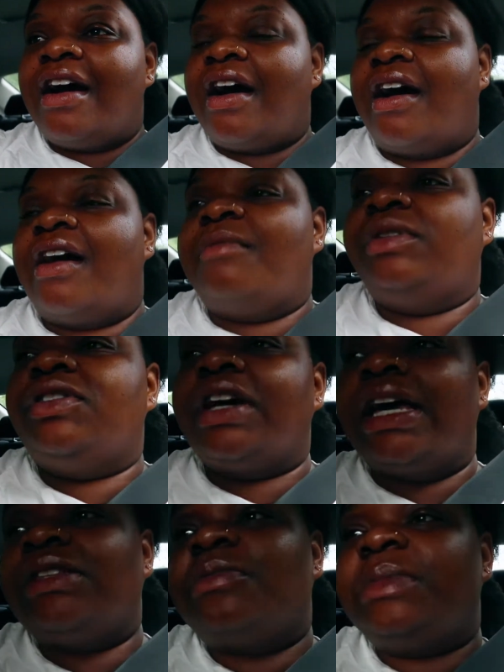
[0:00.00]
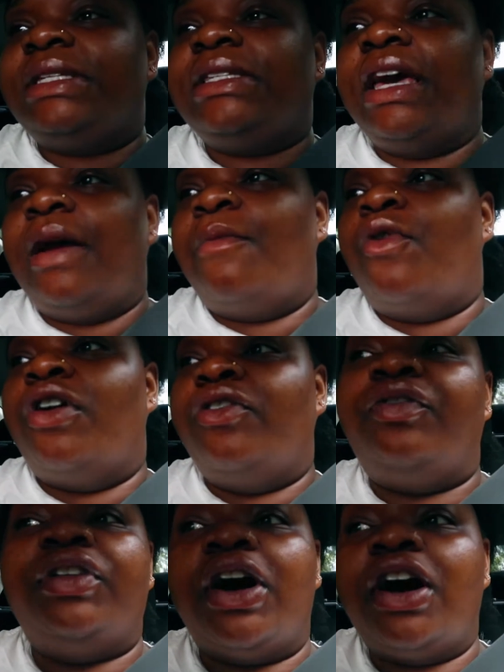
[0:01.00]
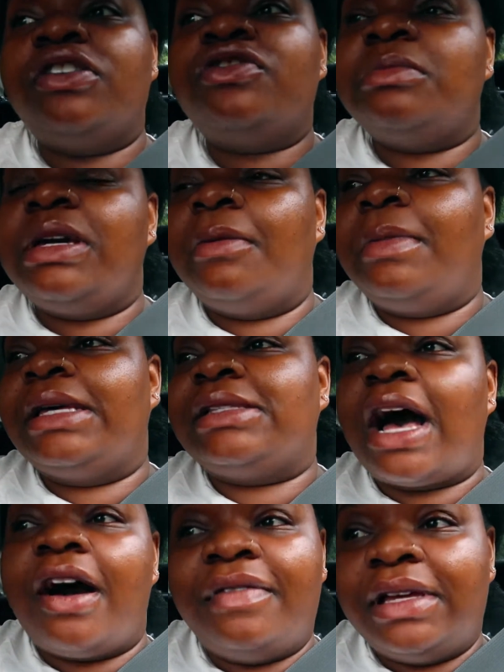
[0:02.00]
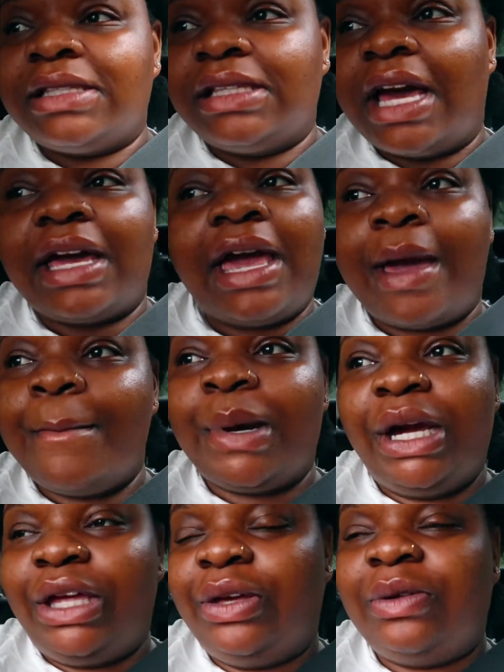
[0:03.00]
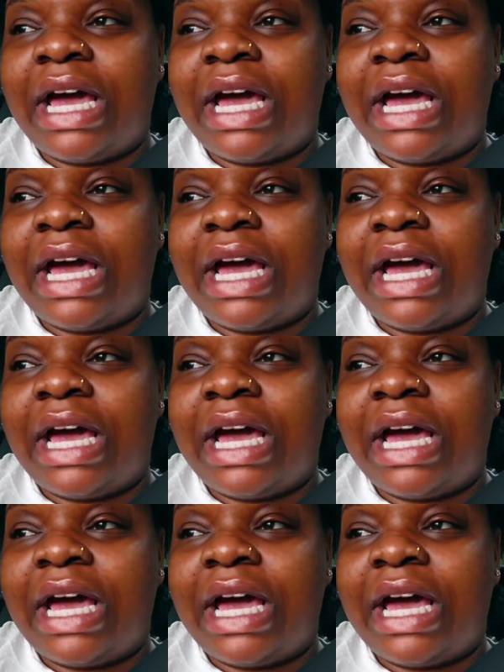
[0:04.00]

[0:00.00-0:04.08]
um, but you guys will be seeing more vlogs from me because obviously i can't bring you